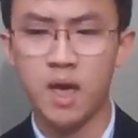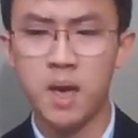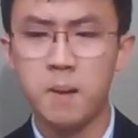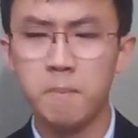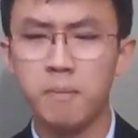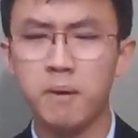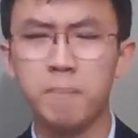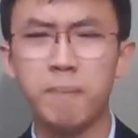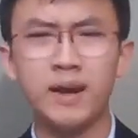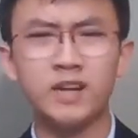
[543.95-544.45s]

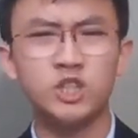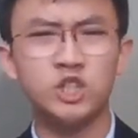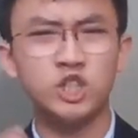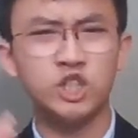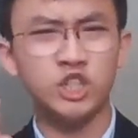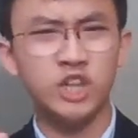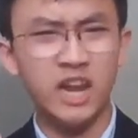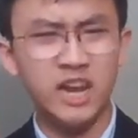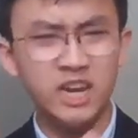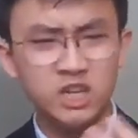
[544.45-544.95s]
but by
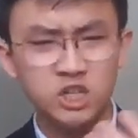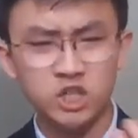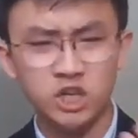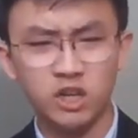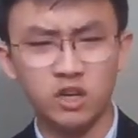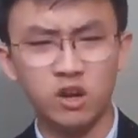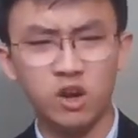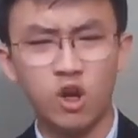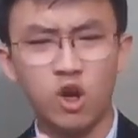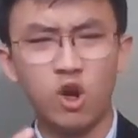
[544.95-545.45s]

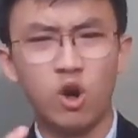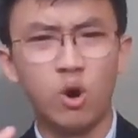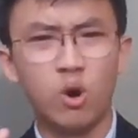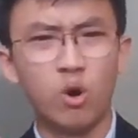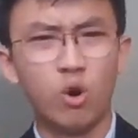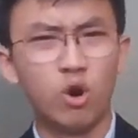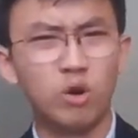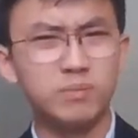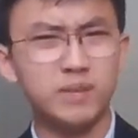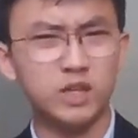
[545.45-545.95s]
changing
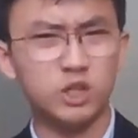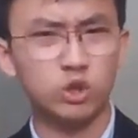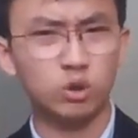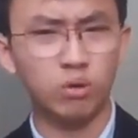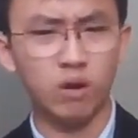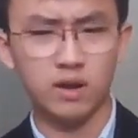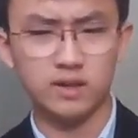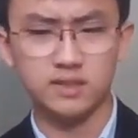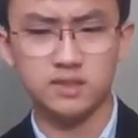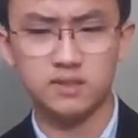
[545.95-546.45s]
whom they
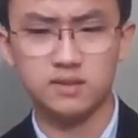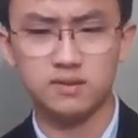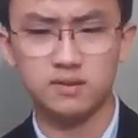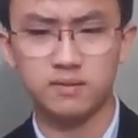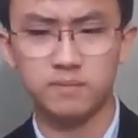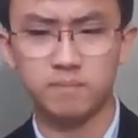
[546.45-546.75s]
trust.